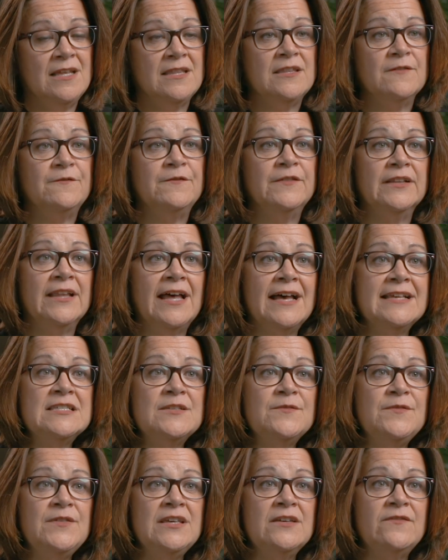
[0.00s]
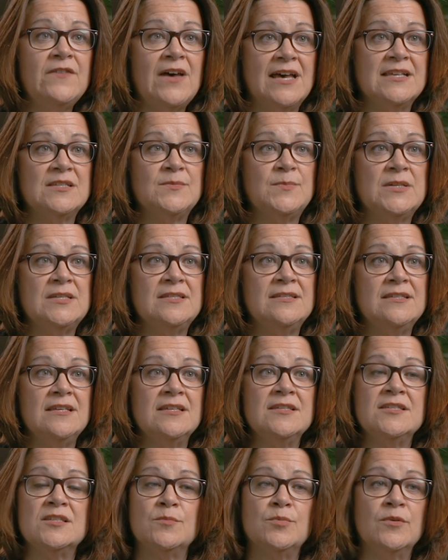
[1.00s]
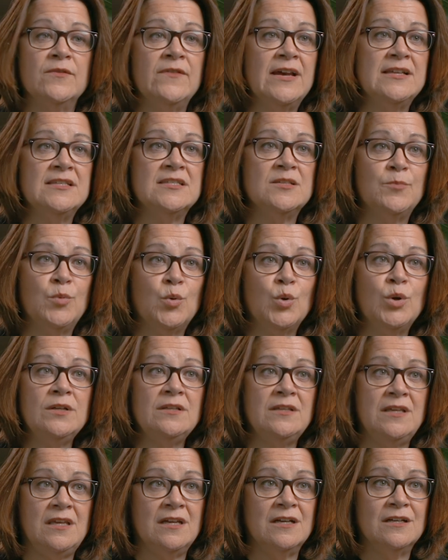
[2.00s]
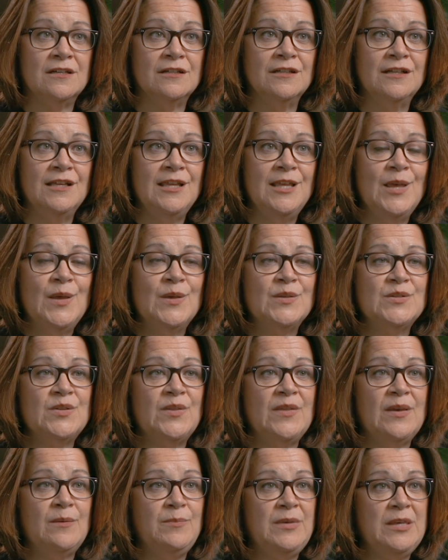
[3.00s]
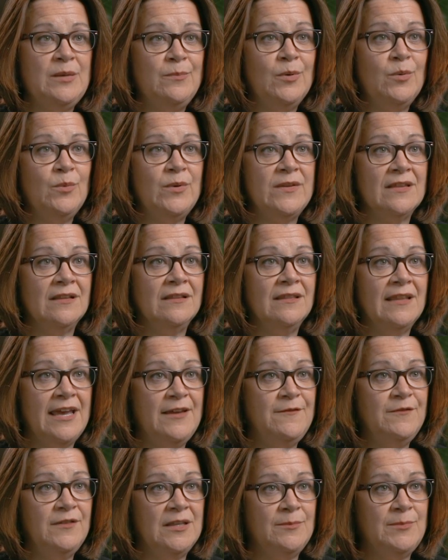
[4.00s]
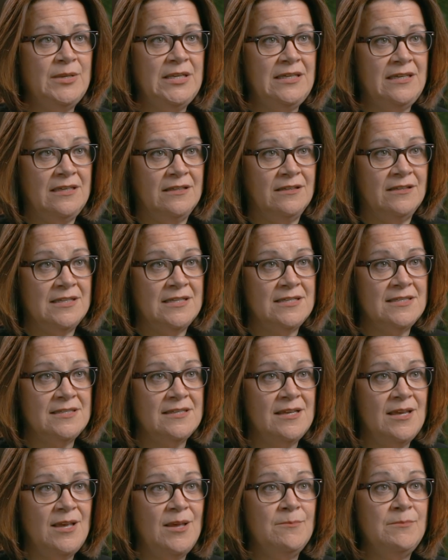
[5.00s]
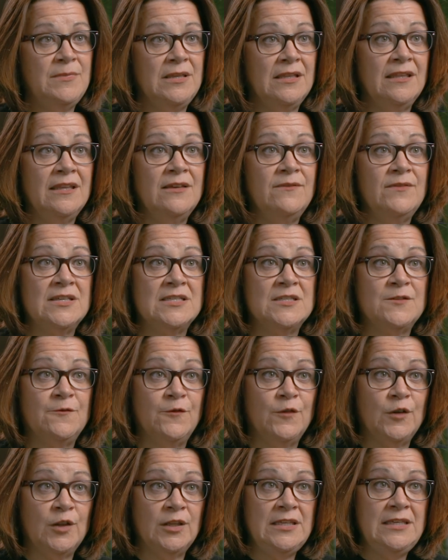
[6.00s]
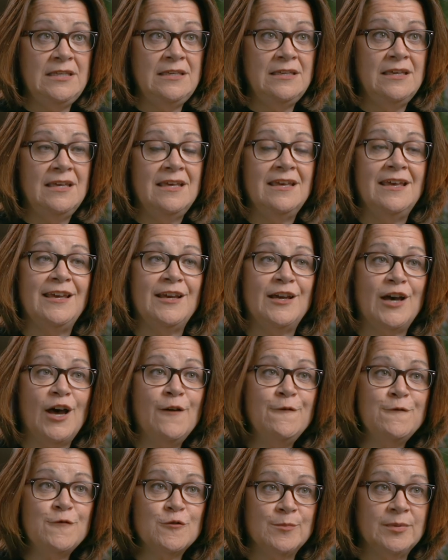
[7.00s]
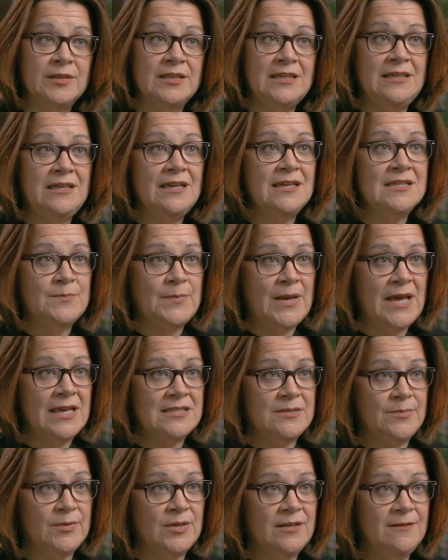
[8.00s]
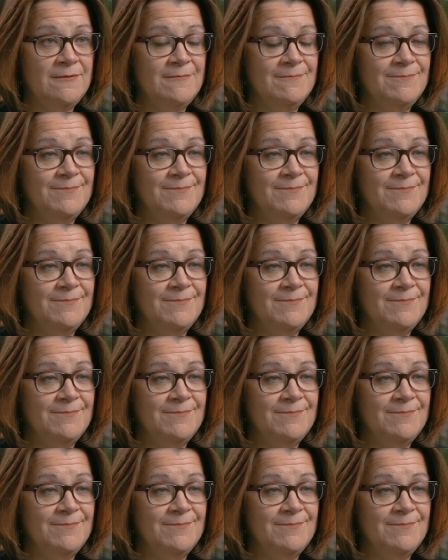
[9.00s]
The philosophy of hospice is to provide support and care so that people with a life-limiting illness may live as fully and comfortably as possible.